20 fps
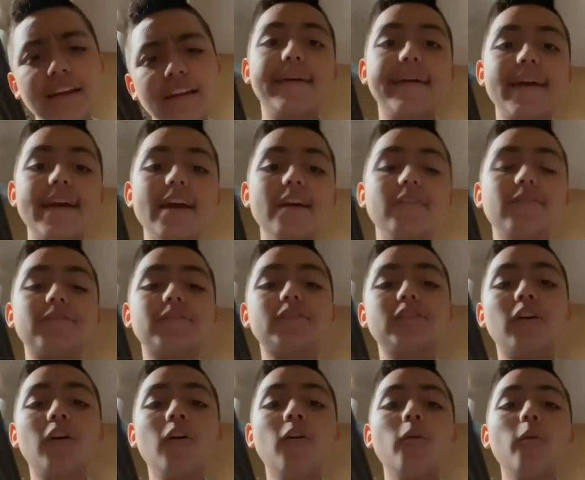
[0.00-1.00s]
If
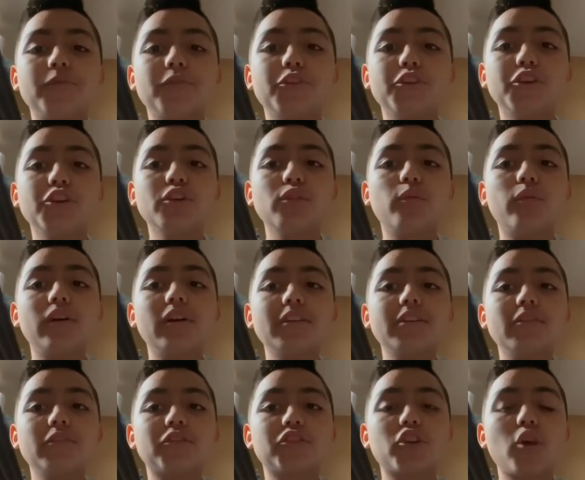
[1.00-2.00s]
so, do you want to
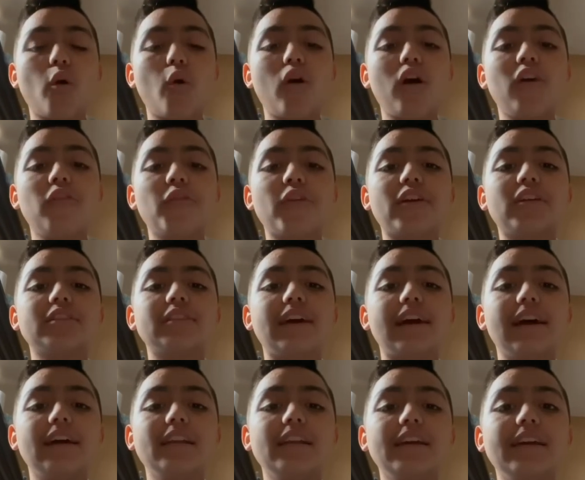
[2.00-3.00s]
show off your
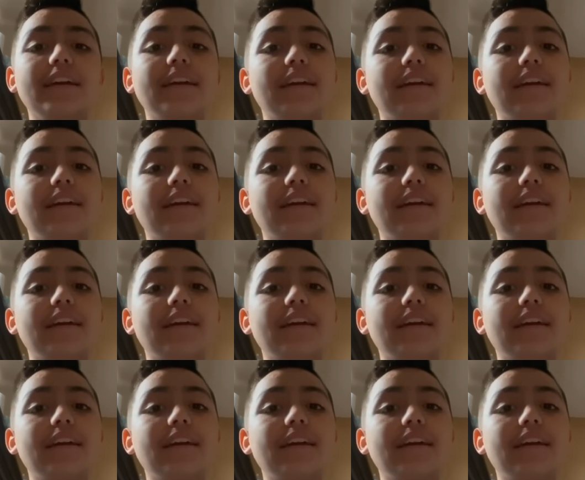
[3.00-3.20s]
talent